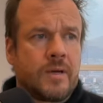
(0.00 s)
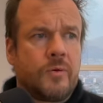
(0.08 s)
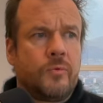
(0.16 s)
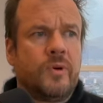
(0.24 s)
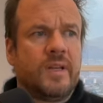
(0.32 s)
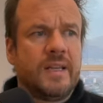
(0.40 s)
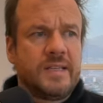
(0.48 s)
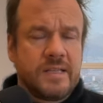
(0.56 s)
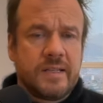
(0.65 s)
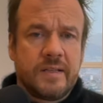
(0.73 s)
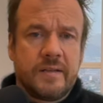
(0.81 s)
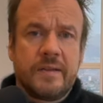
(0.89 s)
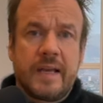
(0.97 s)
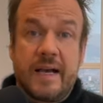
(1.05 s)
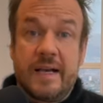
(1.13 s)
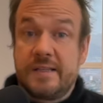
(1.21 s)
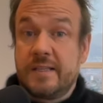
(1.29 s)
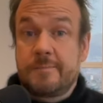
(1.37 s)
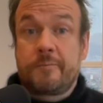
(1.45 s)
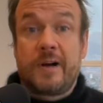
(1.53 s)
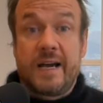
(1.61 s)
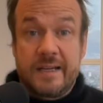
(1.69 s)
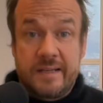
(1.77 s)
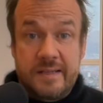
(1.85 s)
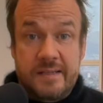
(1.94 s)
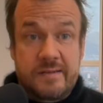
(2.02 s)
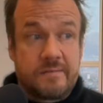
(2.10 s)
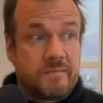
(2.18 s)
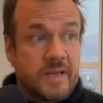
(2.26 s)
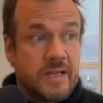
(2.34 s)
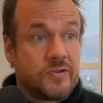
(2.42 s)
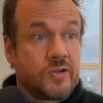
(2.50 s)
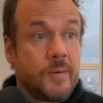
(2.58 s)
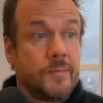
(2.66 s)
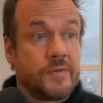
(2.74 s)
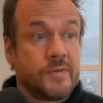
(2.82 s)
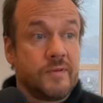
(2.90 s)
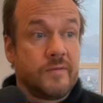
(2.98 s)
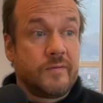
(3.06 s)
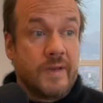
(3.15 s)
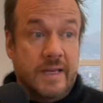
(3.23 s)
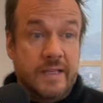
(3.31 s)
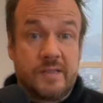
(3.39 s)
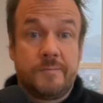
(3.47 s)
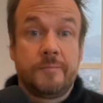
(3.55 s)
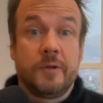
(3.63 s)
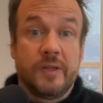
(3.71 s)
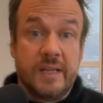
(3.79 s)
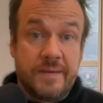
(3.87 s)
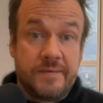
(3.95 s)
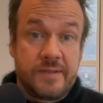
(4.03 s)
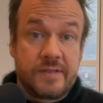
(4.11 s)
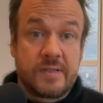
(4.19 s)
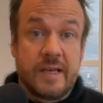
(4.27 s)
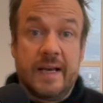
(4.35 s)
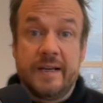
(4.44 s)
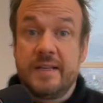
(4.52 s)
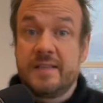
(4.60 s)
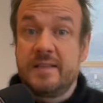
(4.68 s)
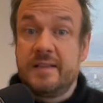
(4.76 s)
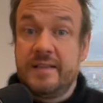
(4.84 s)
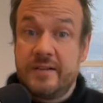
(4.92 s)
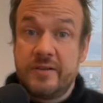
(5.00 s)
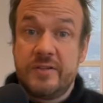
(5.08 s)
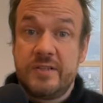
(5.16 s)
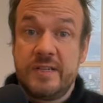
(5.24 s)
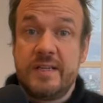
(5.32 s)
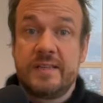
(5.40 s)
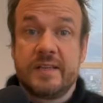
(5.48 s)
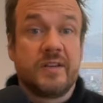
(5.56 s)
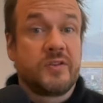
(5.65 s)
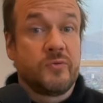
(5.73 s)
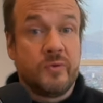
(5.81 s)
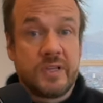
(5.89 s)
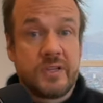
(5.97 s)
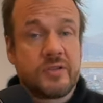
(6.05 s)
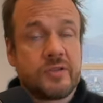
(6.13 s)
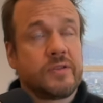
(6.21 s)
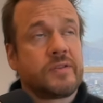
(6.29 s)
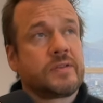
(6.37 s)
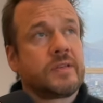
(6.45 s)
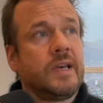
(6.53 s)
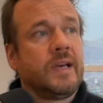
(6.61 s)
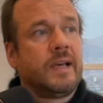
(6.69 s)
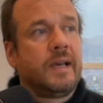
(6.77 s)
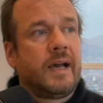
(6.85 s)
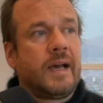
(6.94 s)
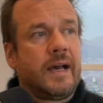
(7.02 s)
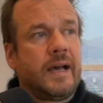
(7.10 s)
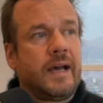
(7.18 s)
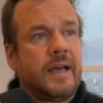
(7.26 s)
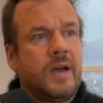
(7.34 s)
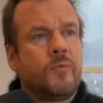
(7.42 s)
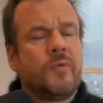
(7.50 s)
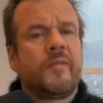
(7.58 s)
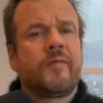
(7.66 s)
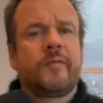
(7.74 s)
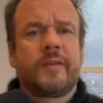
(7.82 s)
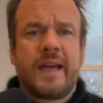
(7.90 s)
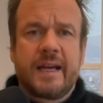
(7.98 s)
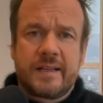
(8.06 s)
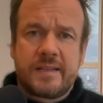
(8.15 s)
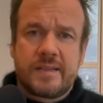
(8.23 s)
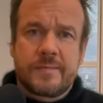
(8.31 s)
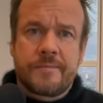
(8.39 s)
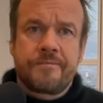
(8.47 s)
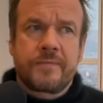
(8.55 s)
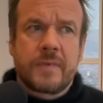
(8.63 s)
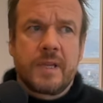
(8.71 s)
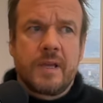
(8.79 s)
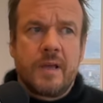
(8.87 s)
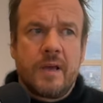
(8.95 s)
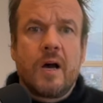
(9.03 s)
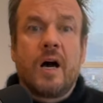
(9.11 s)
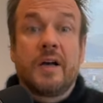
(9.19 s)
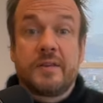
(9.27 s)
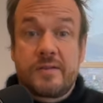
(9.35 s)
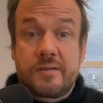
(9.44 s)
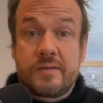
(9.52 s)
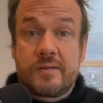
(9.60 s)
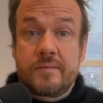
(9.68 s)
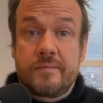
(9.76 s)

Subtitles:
religion as it's practiced in terms of its beliefs and its liturgies and its rituals reflects us